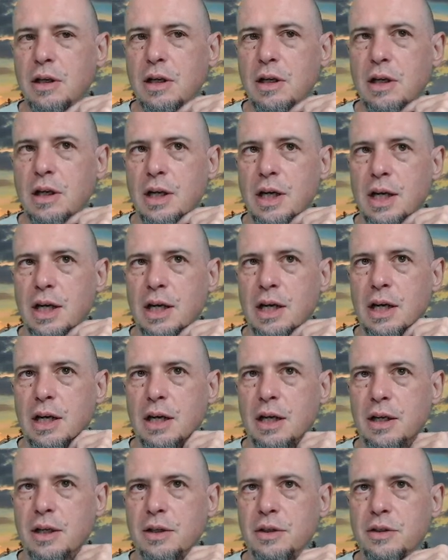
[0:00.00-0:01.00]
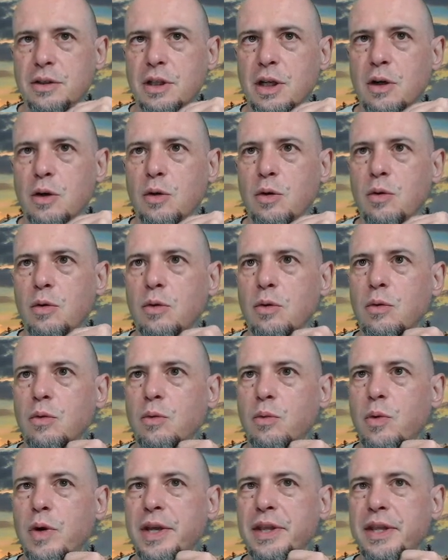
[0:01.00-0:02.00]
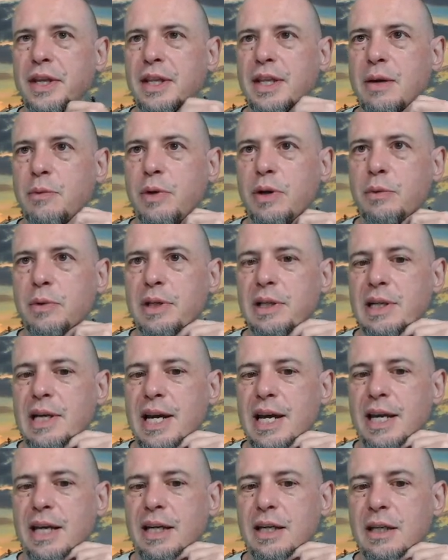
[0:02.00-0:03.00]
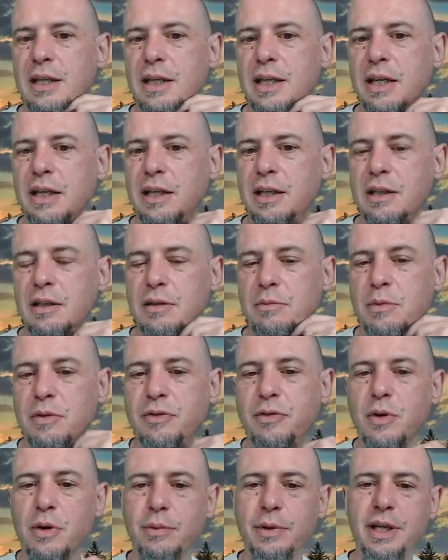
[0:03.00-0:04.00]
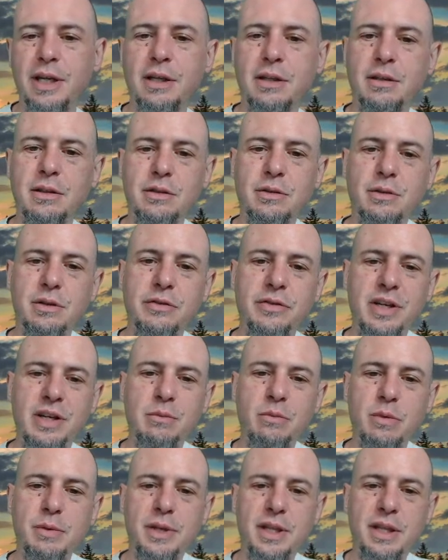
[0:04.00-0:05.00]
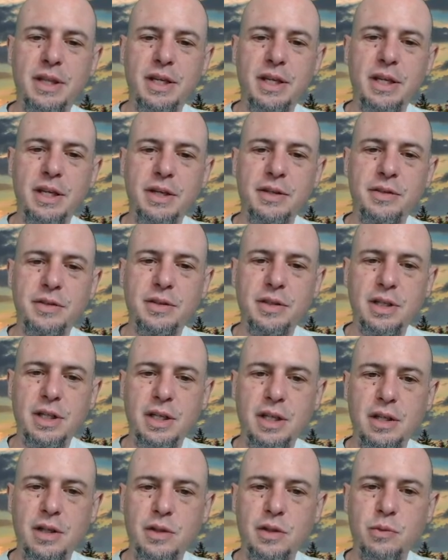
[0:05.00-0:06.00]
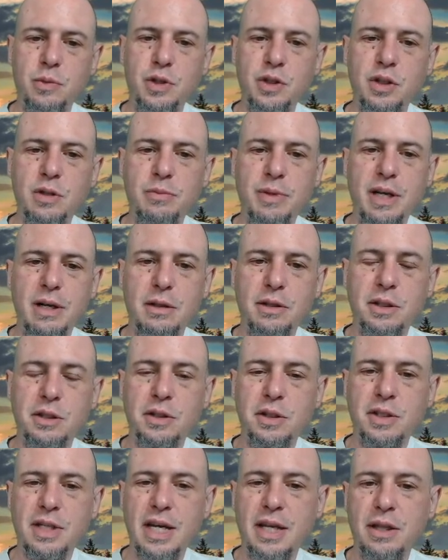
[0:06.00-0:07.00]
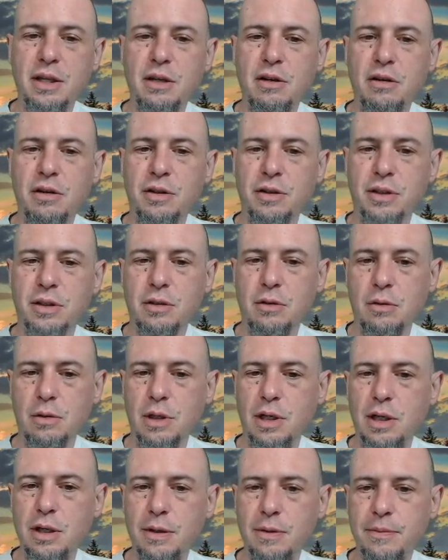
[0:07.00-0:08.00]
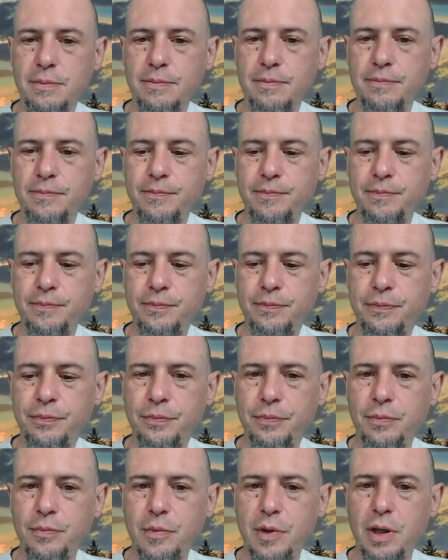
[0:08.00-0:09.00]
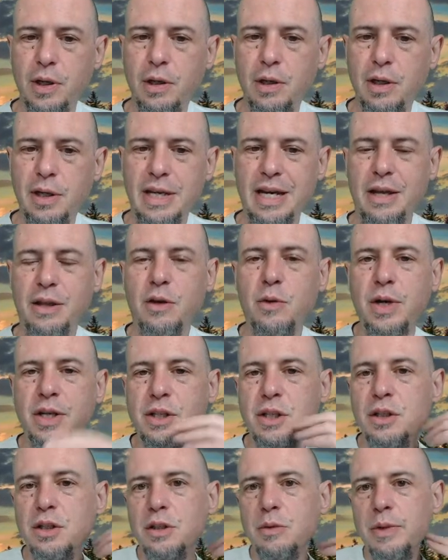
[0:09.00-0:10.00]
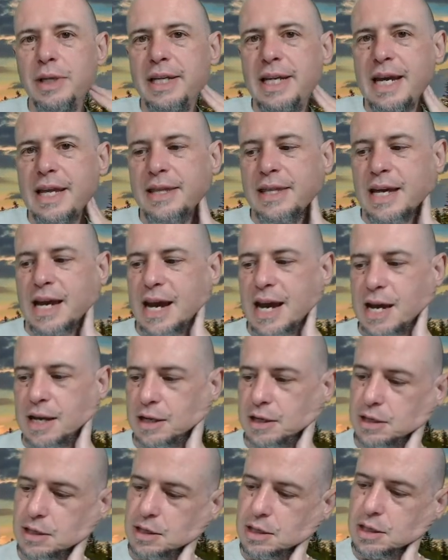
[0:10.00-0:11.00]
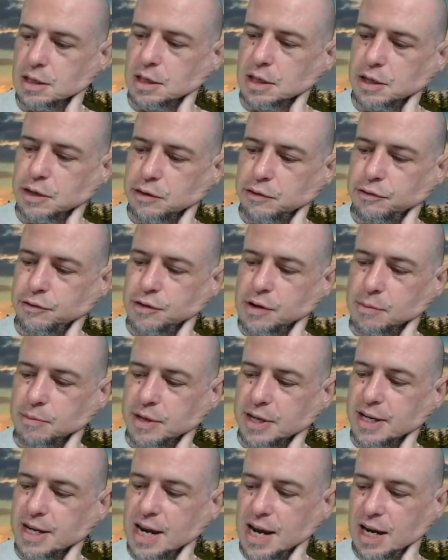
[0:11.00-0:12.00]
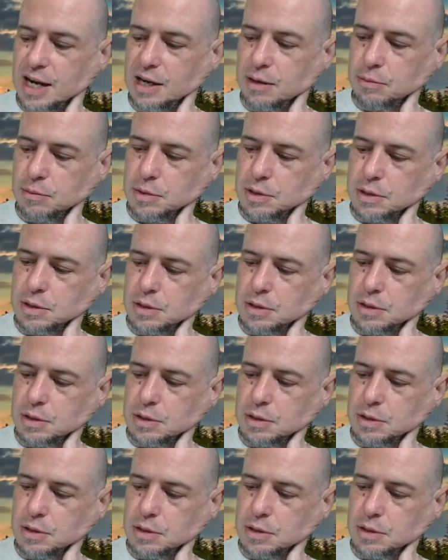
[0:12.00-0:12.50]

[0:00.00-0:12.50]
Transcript: Uh, so one thing that we would like, before we can sort of implement this, is we should be able to just get the current score. Now the question is, do we get that from the game,